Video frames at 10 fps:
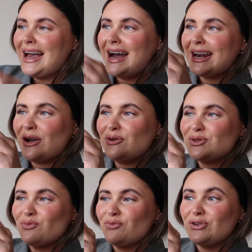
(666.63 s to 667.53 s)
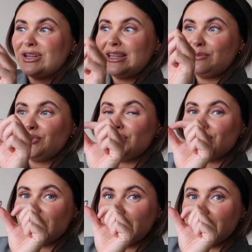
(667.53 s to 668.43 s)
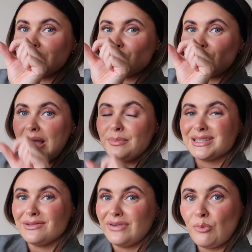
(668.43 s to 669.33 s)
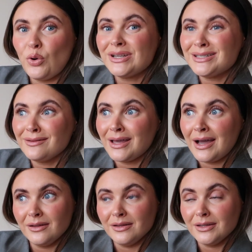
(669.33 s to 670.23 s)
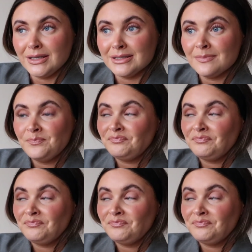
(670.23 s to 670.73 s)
And I also really appreciated the strap, because if I'm walking down the aisle in these,